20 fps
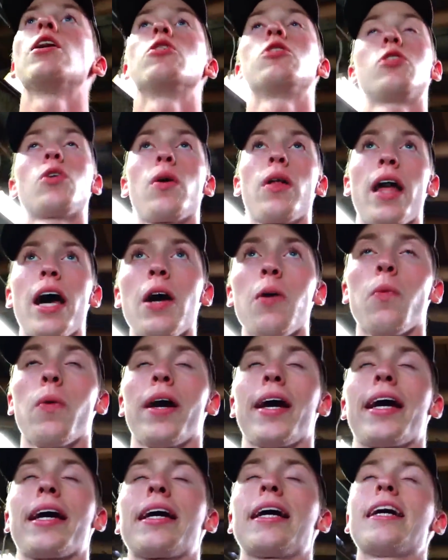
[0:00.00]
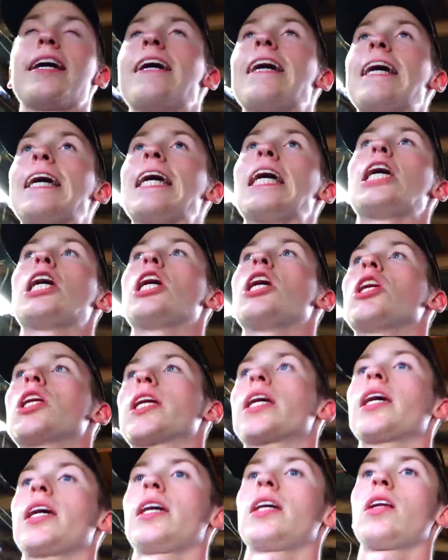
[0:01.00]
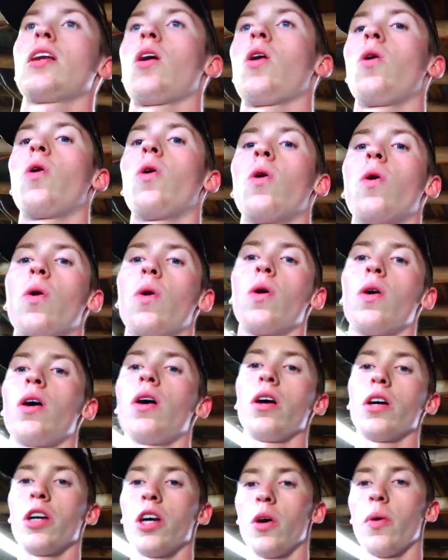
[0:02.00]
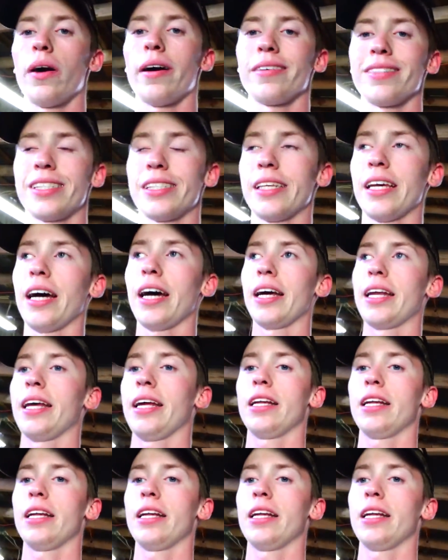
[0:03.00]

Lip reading: so that way it can all go outside.